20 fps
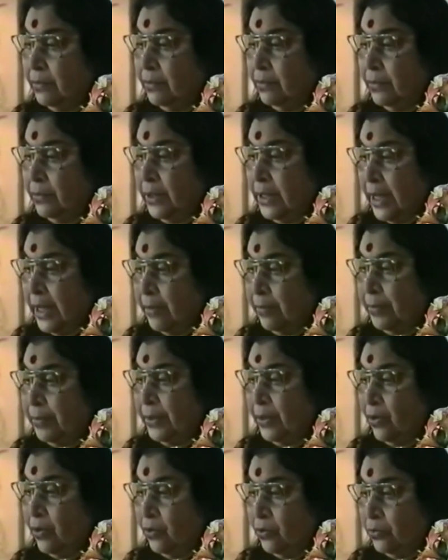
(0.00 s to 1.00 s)
will
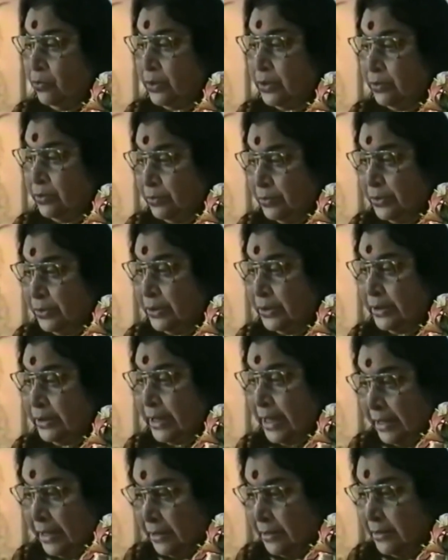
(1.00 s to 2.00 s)
happen all over the world,
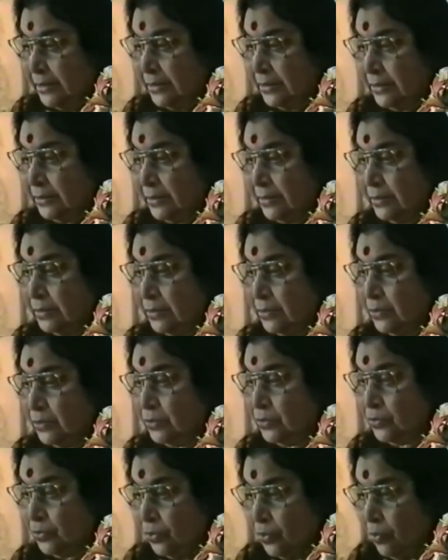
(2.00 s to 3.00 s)
that
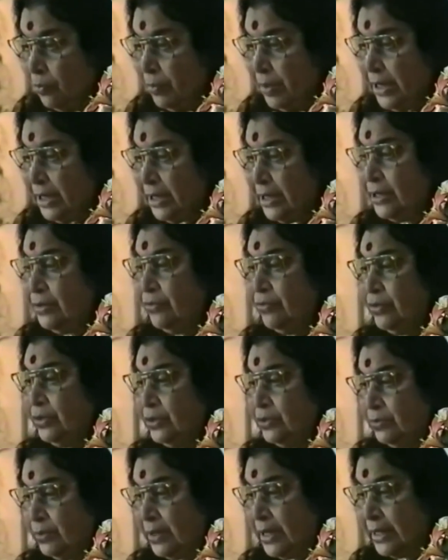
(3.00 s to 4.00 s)
so many
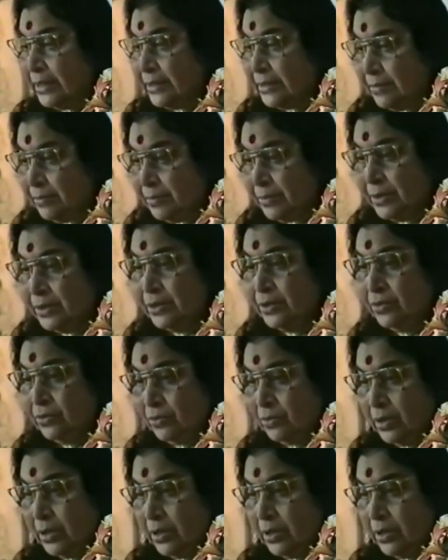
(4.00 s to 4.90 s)
countries will accept Sahaja,